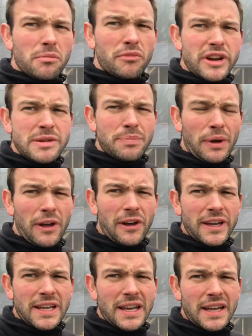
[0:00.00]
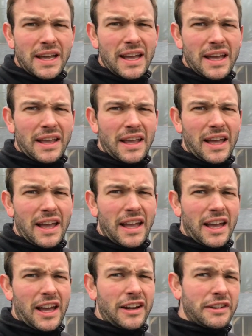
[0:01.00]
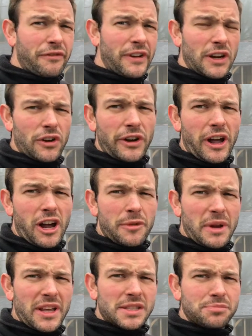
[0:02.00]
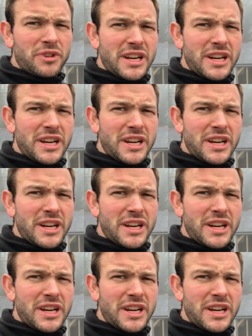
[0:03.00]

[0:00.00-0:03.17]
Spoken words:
marine ply. I didn't think long and hard about this.